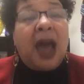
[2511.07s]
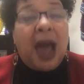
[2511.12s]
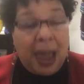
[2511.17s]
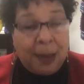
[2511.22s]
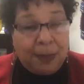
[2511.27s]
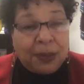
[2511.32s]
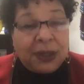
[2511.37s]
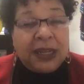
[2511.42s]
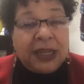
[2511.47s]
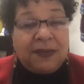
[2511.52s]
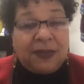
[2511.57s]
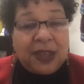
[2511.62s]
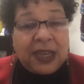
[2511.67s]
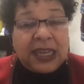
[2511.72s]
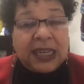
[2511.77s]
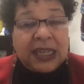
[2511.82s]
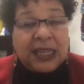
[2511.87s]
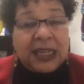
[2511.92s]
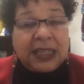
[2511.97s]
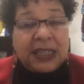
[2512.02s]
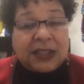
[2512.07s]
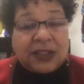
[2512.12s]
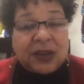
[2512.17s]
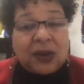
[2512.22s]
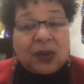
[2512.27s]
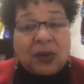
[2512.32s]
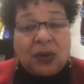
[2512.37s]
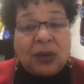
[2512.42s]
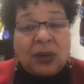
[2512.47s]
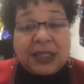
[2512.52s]
I believe the healing
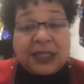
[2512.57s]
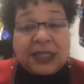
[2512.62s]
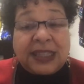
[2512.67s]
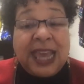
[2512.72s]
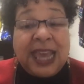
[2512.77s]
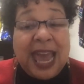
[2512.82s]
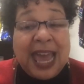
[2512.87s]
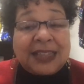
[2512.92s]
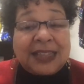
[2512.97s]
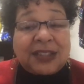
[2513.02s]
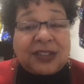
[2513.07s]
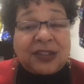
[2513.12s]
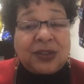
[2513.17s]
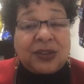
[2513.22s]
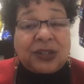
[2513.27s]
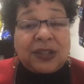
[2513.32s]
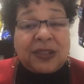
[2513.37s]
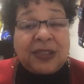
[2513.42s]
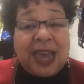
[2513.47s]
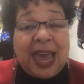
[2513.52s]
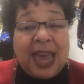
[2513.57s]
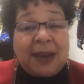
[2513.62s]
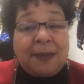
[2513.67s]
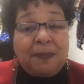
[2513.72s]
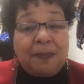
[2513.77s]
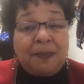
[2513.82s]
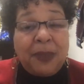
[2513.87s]
circle is the answer to that.